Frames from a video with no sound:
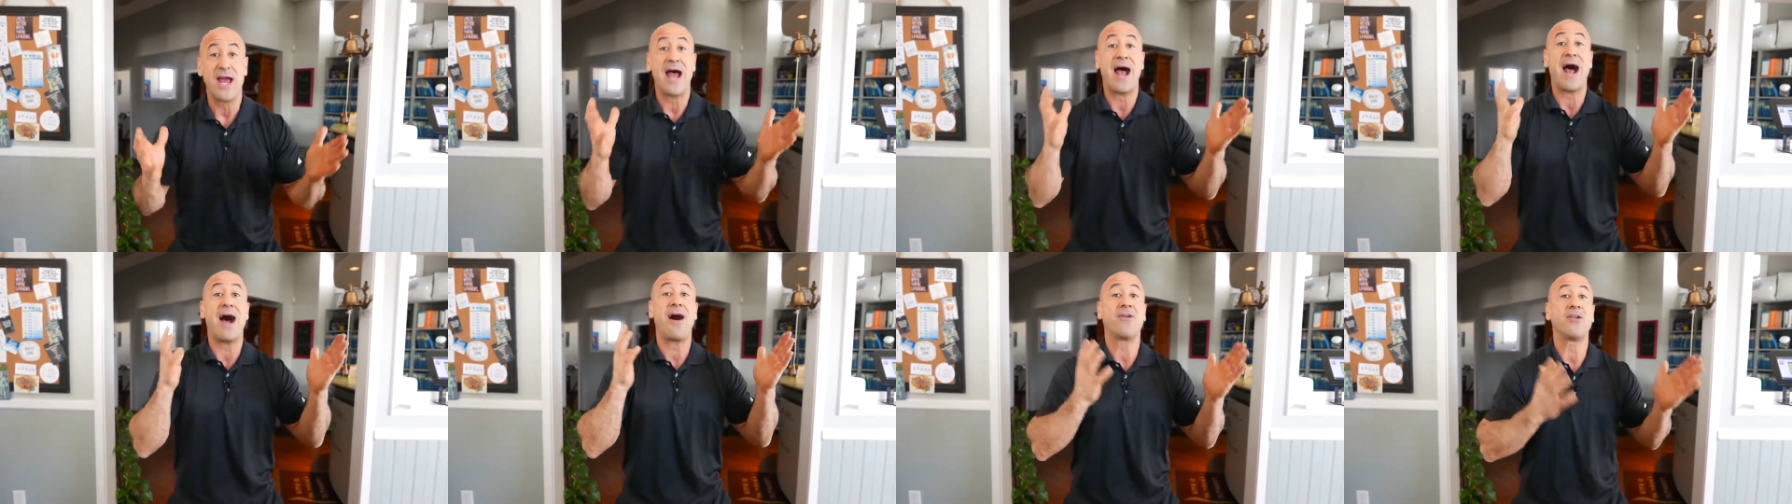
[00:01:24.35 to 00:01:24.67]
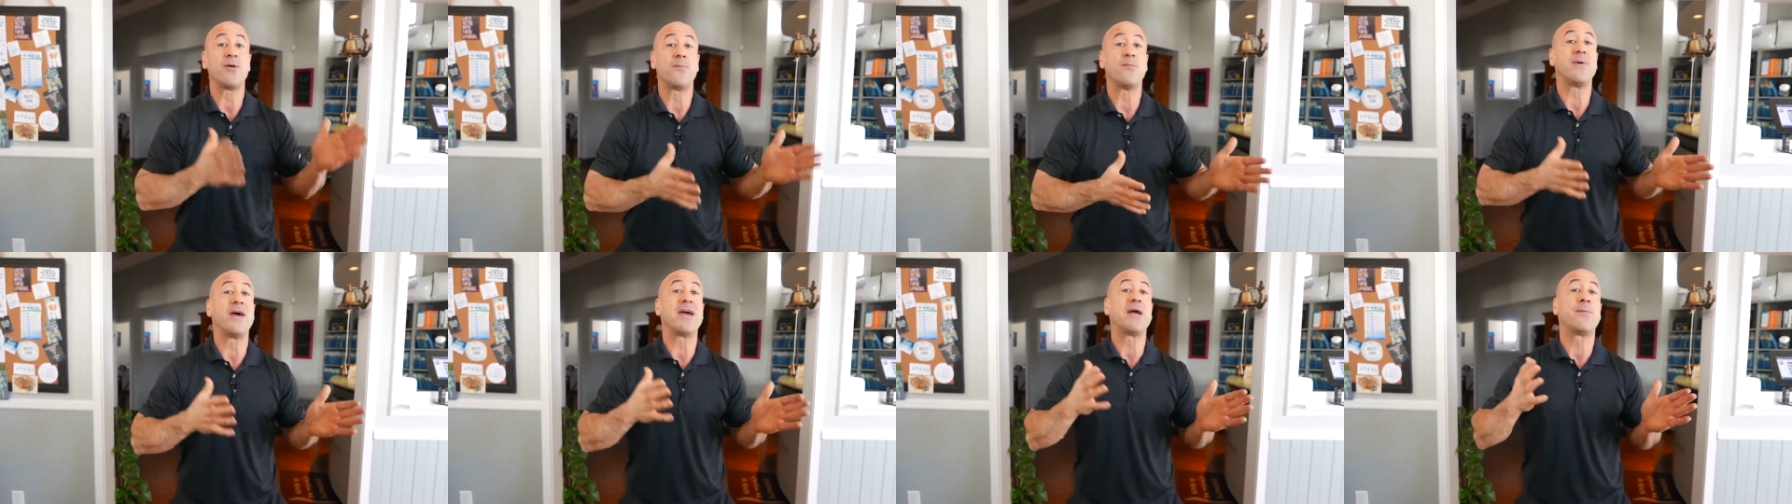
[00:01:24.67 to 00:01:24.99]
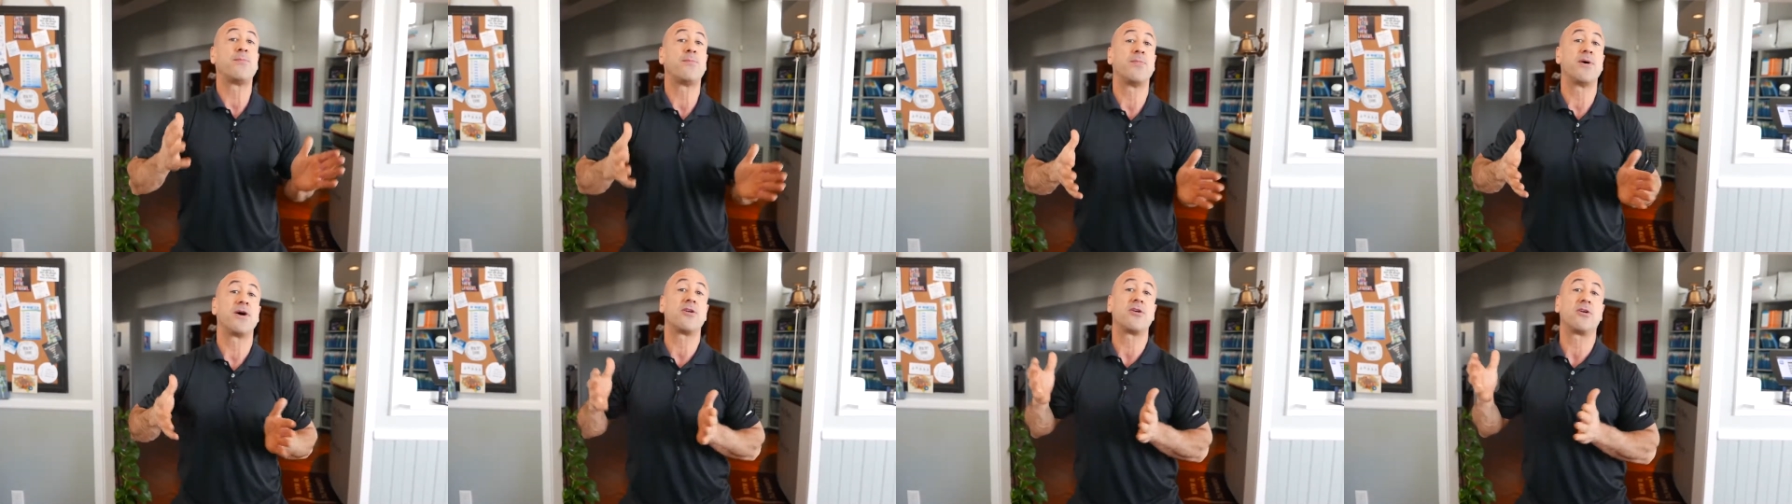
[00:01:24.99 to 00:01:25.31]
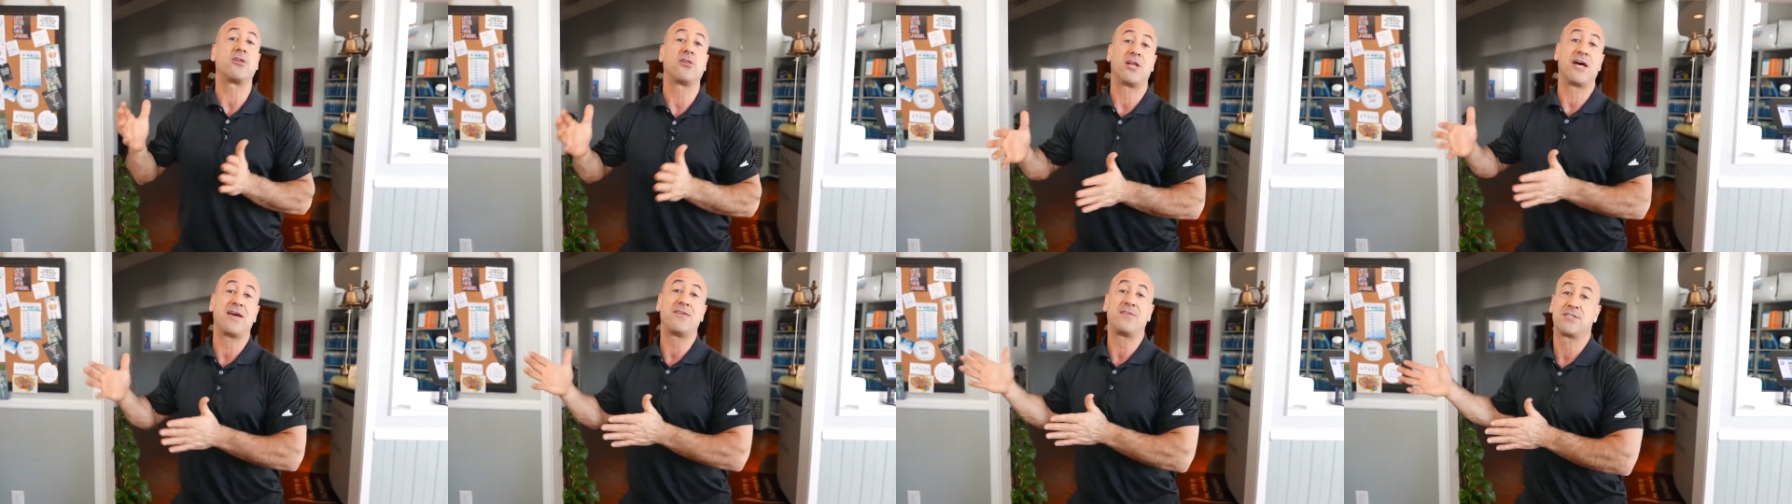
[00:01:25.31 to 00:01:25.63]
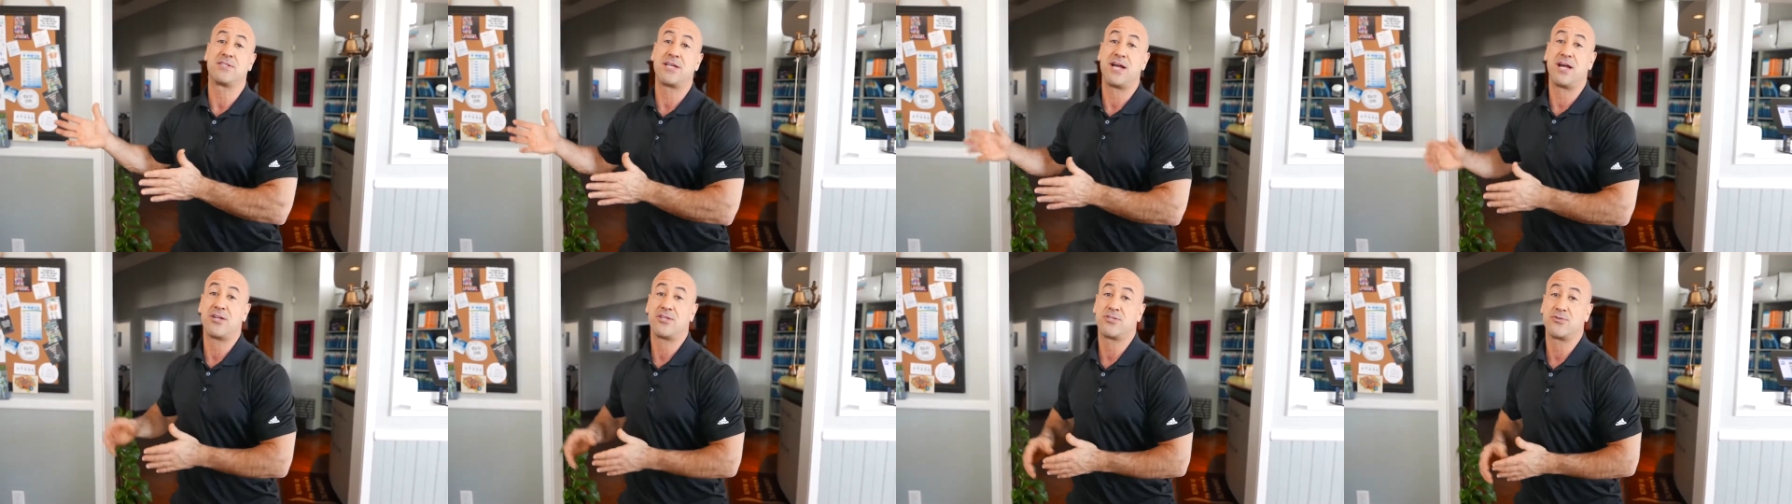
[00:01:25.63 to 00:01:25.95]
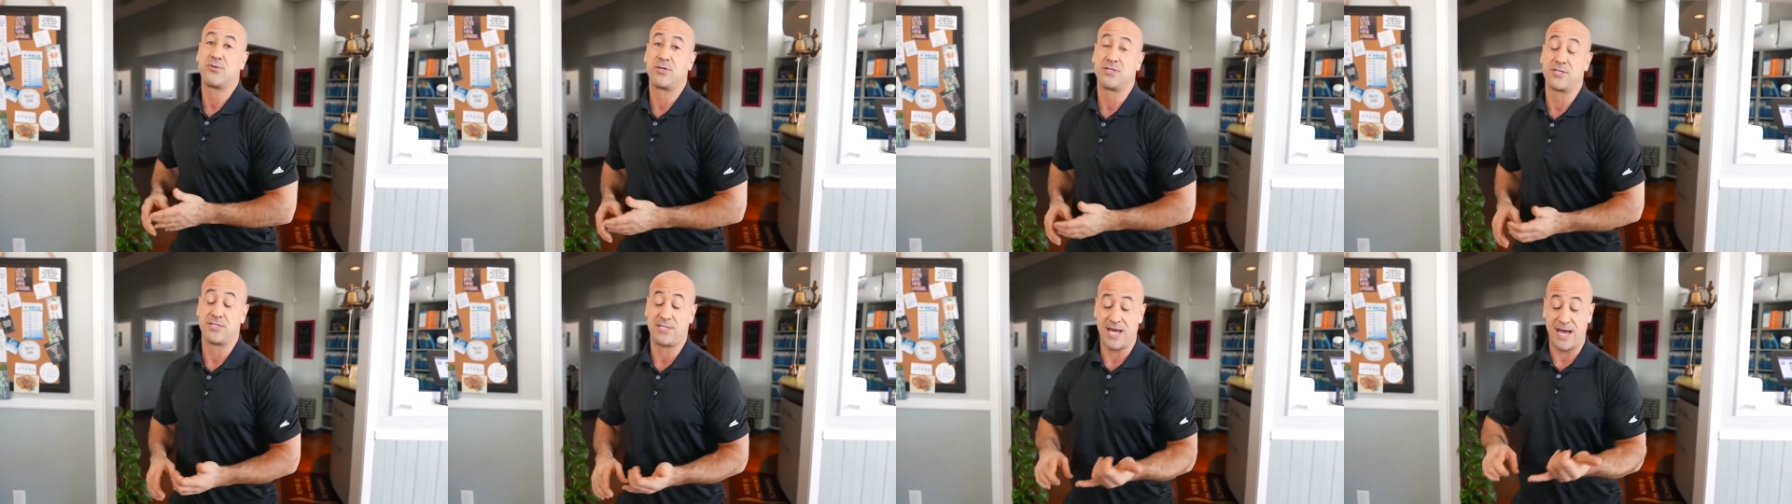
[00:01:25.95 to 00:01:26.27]
how to make better lifestyle
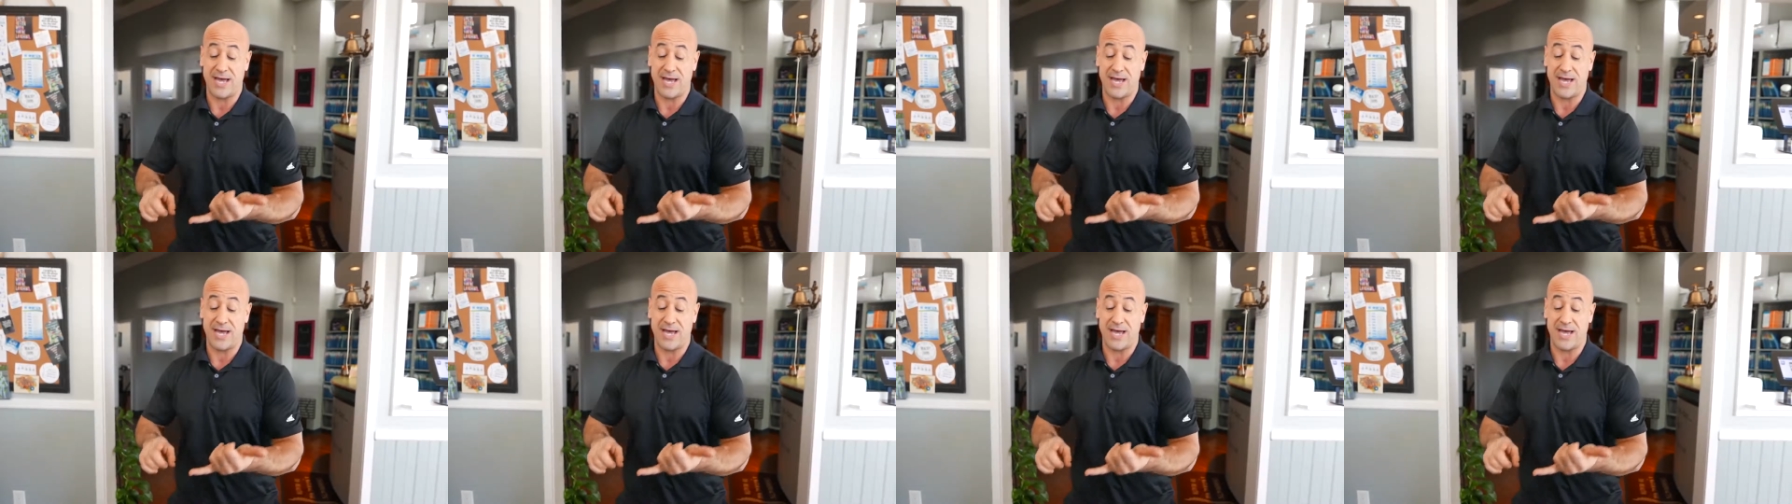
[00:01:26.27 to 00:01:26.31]
choices,